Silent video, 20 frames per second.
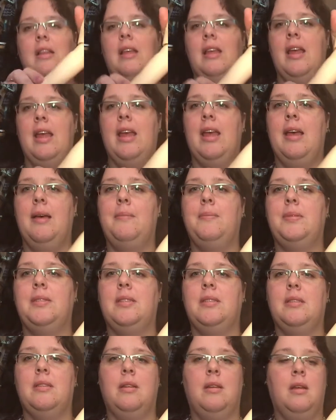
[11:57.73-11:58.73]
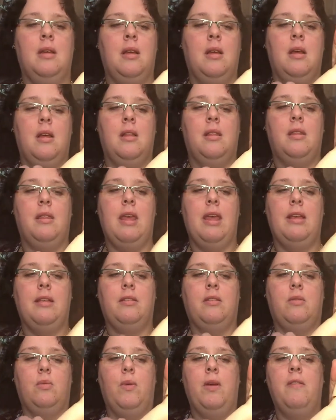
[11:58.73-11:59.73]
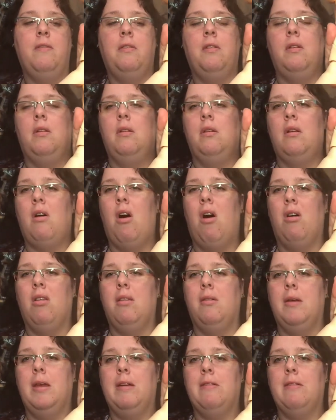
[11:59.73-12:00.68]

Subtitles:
hips, they swivel all the